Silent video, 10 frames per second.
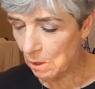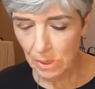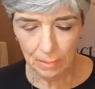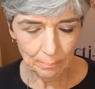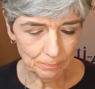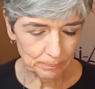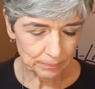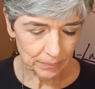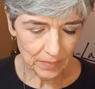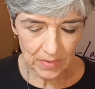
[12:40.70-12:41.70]
Okay,
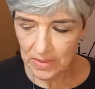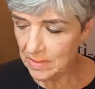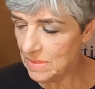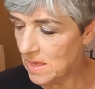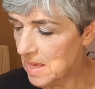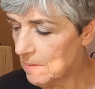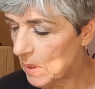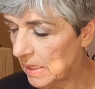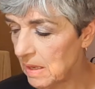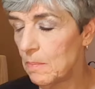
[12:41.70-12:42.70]
and I'm
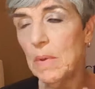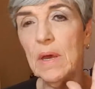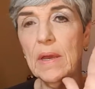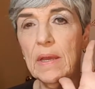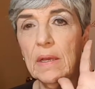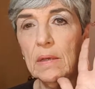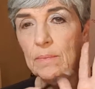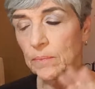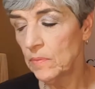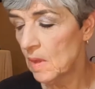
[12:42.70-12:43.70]
going to get my
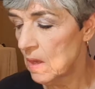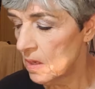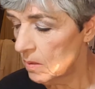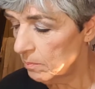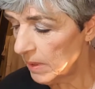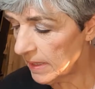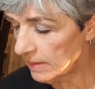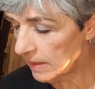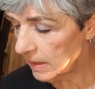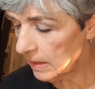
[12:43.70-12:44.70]

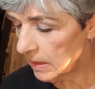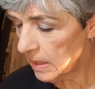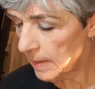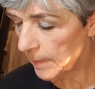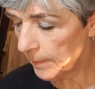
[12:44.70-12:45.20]
blending,